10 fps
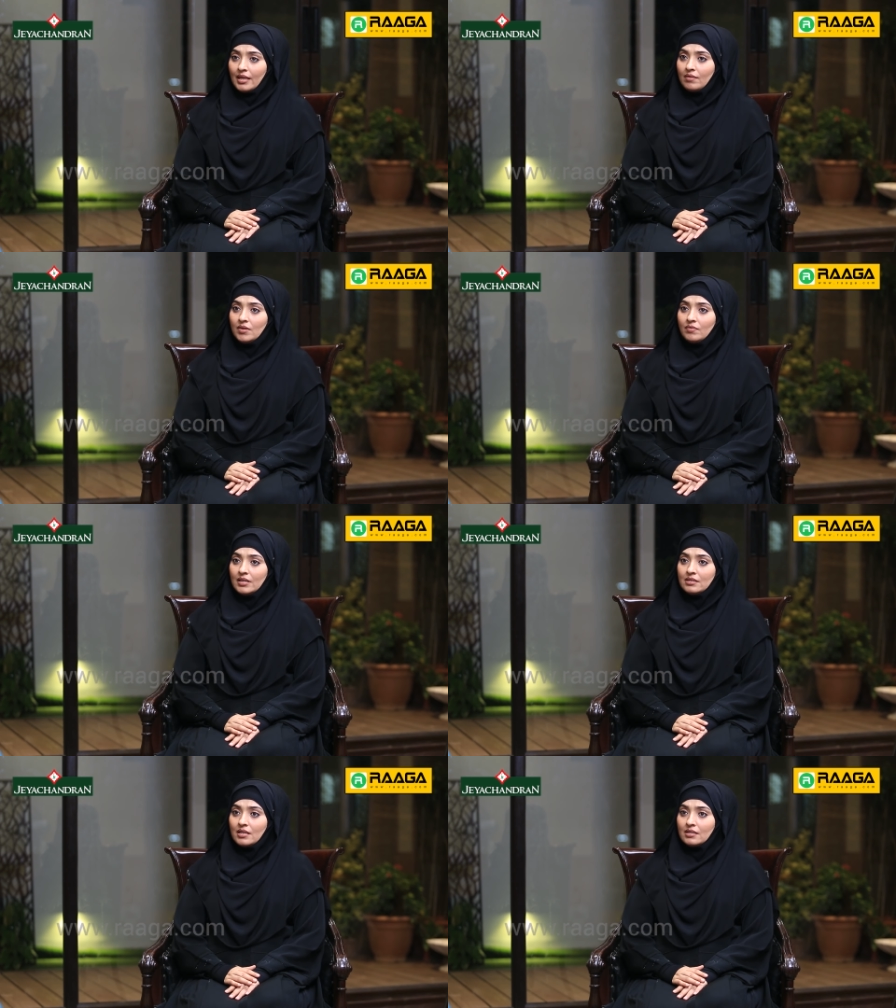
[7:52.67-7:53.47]
never
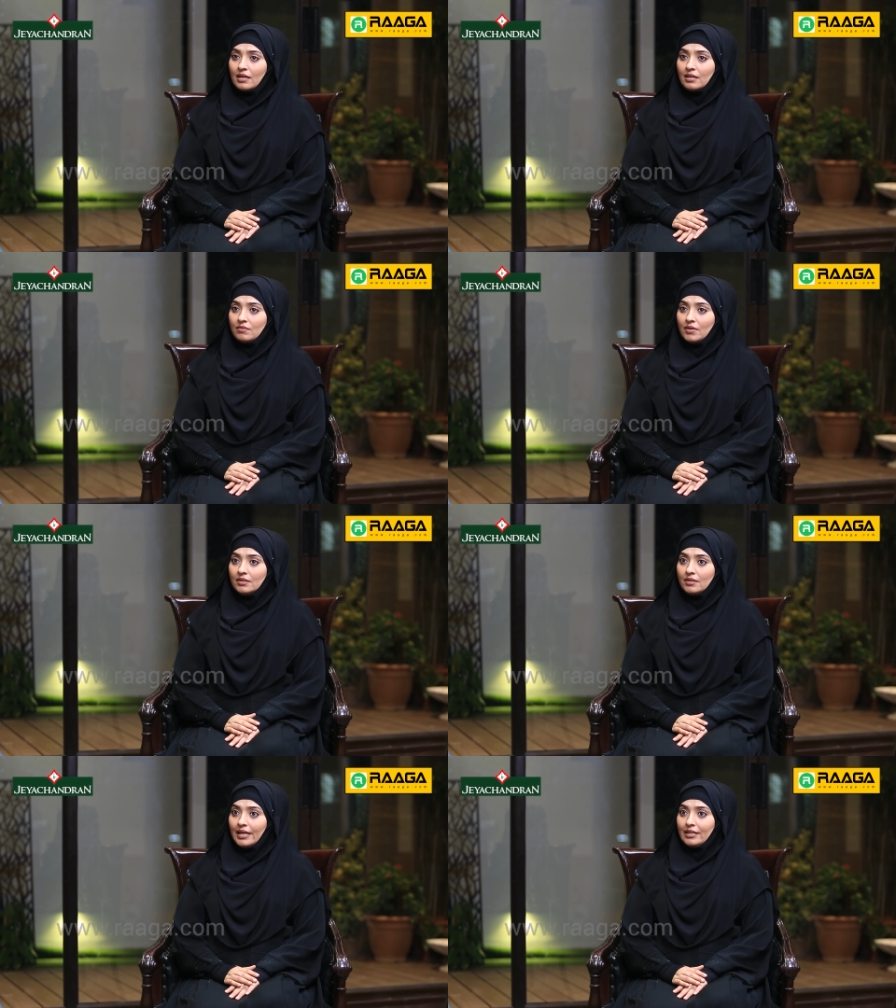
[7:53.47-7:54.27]
once has
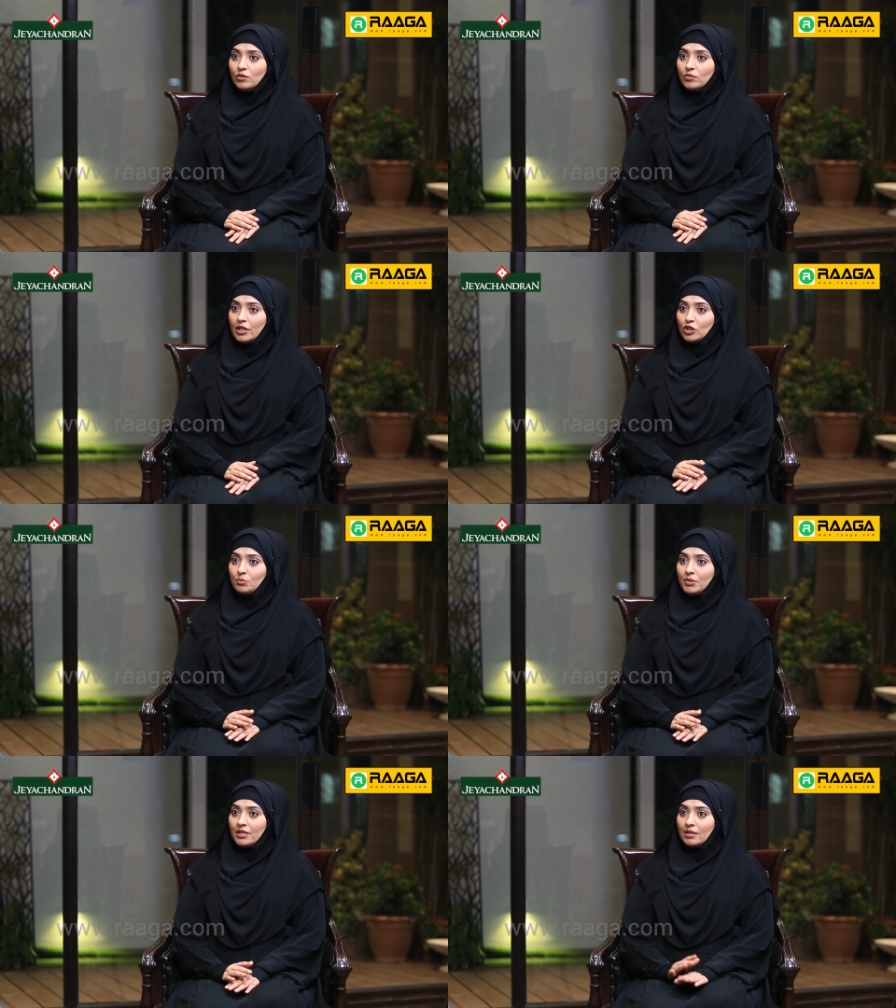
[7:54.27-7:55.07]
anyone tried to touch
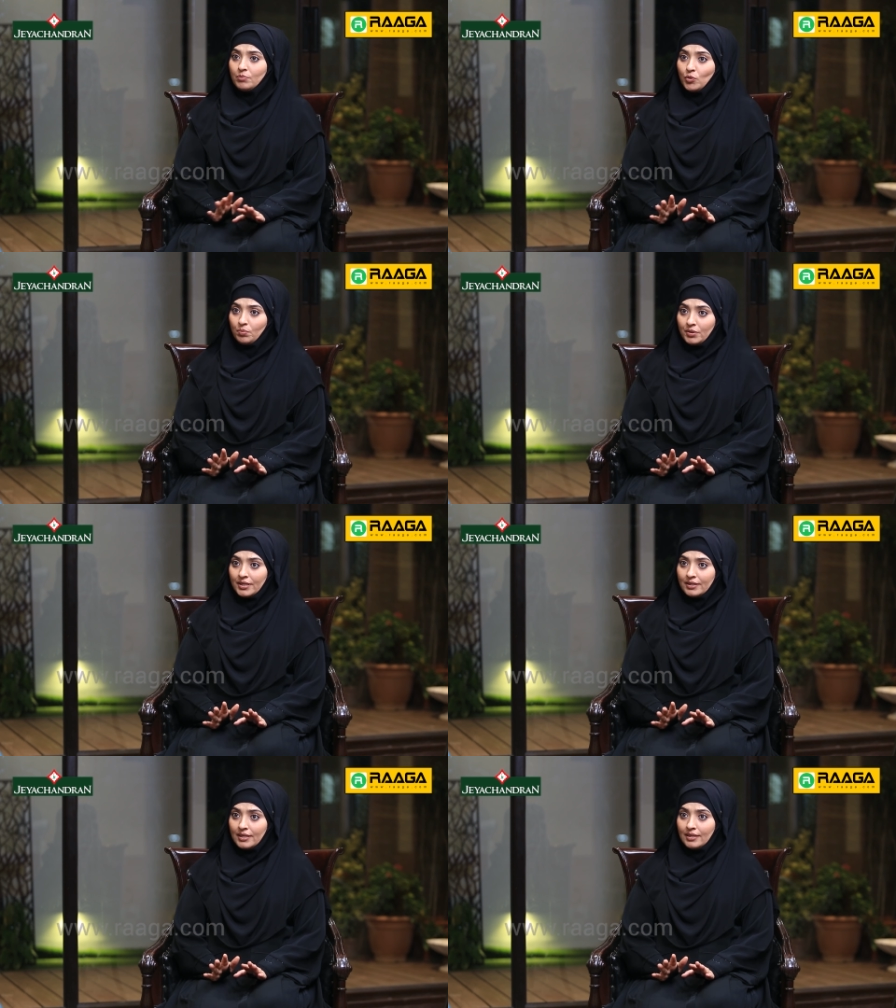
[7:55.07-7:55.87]
me
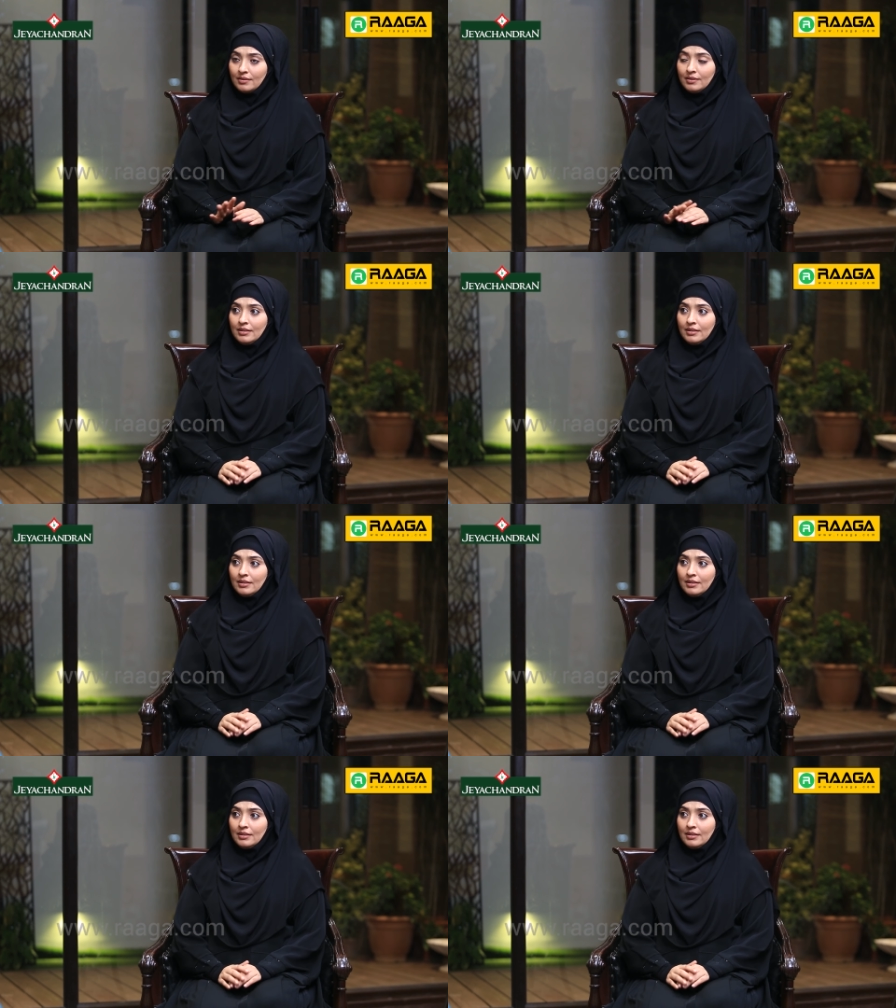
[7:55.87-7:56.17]
inappropriately.